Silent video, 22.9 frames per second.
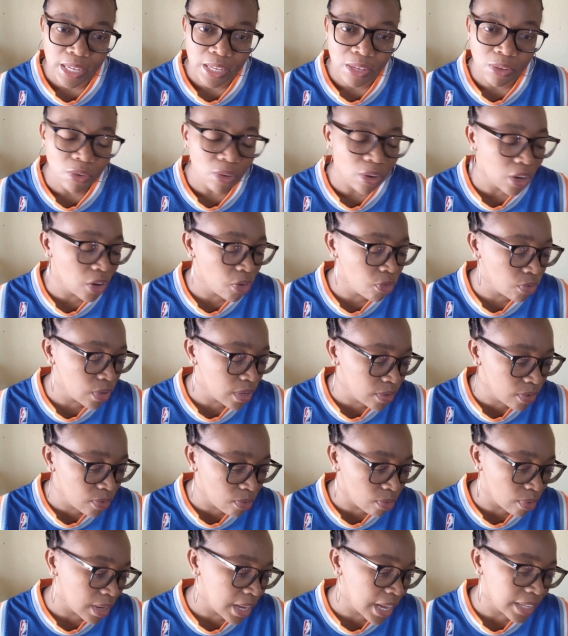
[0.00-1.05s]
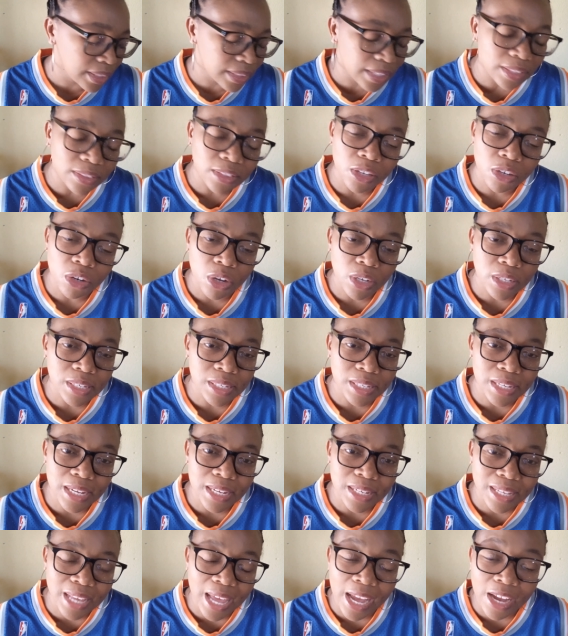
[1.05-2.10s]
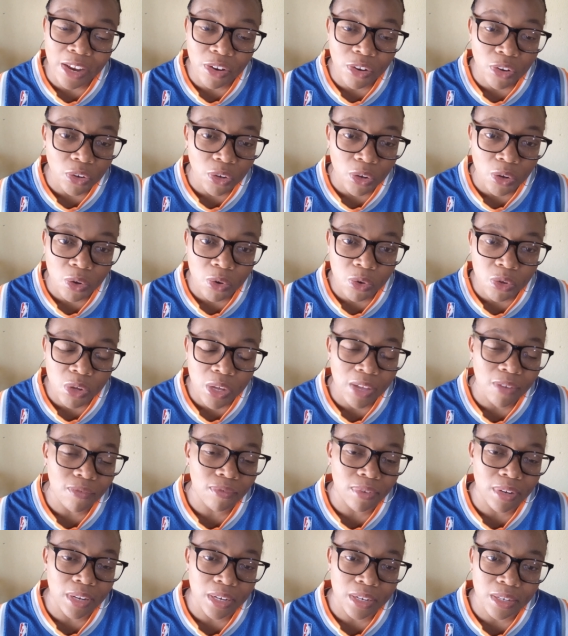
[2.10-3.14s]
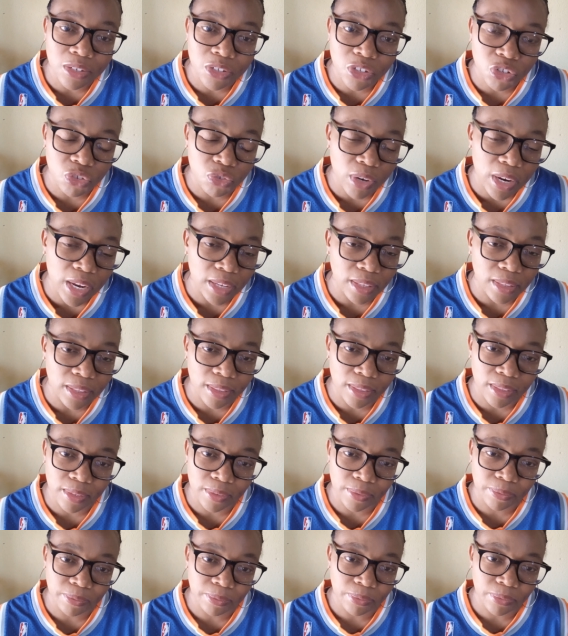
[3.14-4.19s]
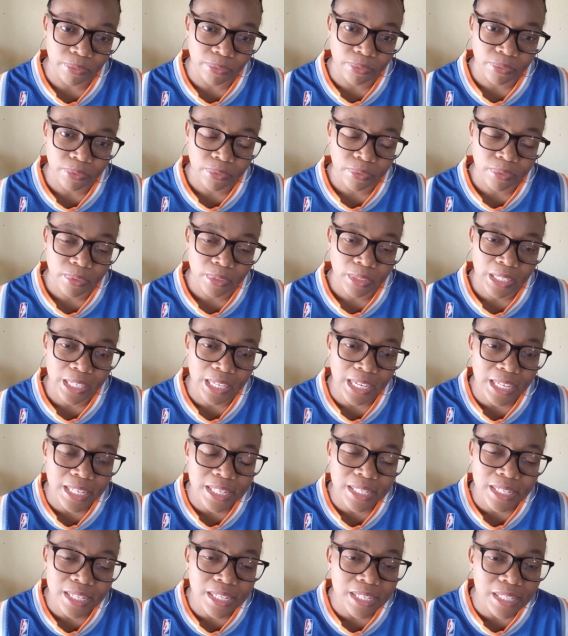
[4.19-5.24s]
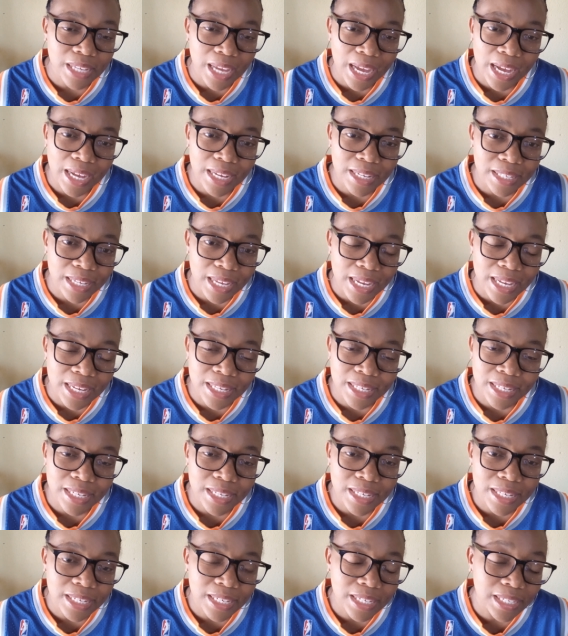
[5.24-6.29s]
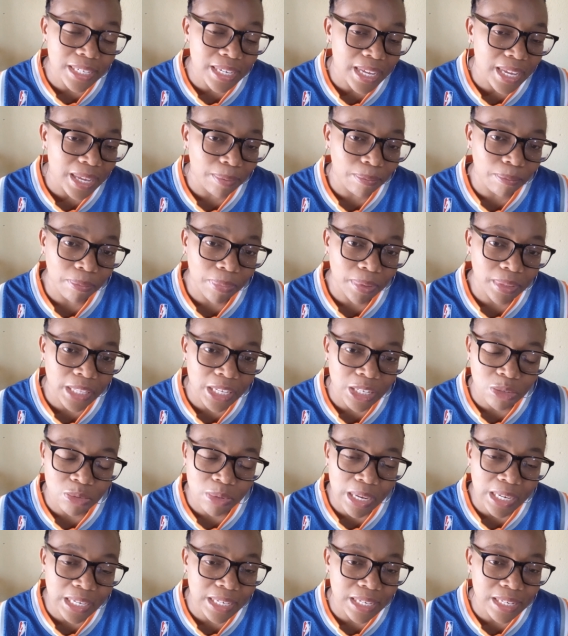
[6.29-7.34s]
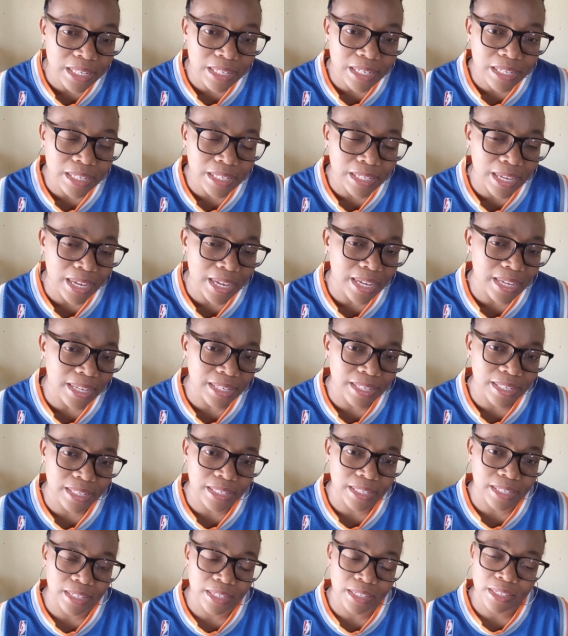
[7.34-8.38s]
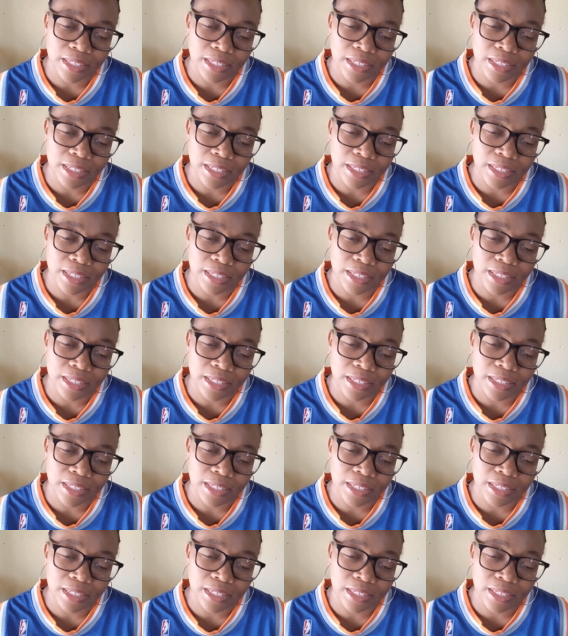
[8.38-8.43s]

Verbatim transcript: You already read that the Lord says, I know you have little strength. He sees us as his sheep. That's what he sees us.